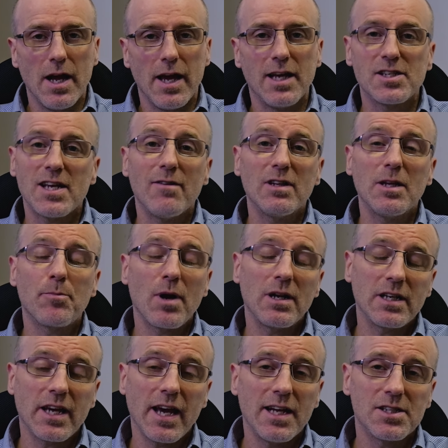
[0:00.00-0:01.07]
It's heavily
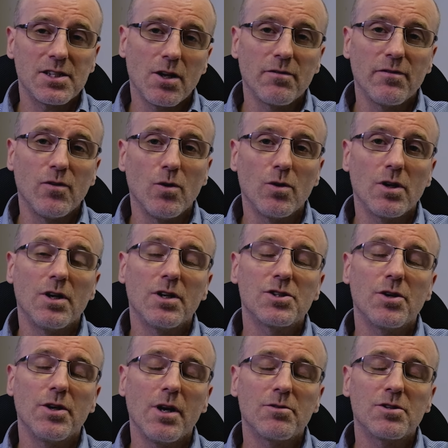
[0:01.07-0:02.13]
predicated on
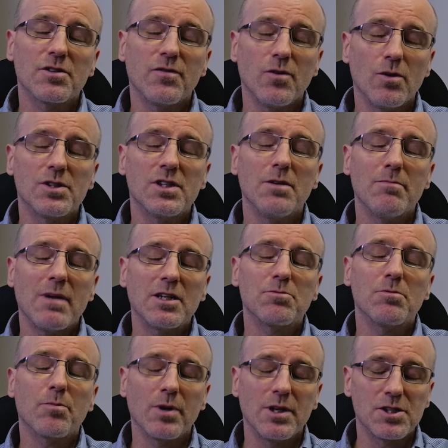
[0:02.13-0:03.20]
Toyota's 14
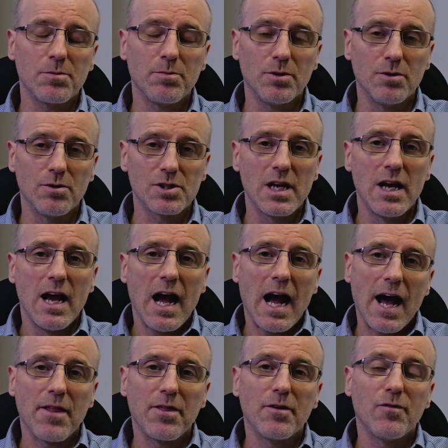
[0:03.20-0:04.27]
management principles
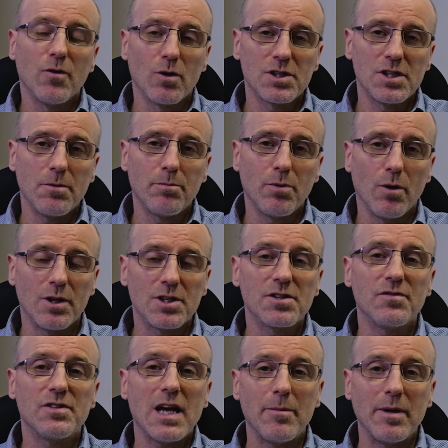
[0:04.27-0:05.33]
and the 14 points
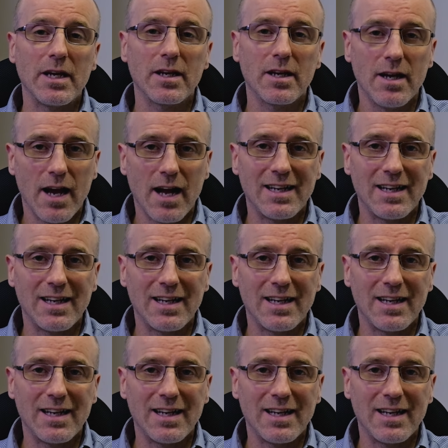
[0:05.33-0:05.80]
of Deming,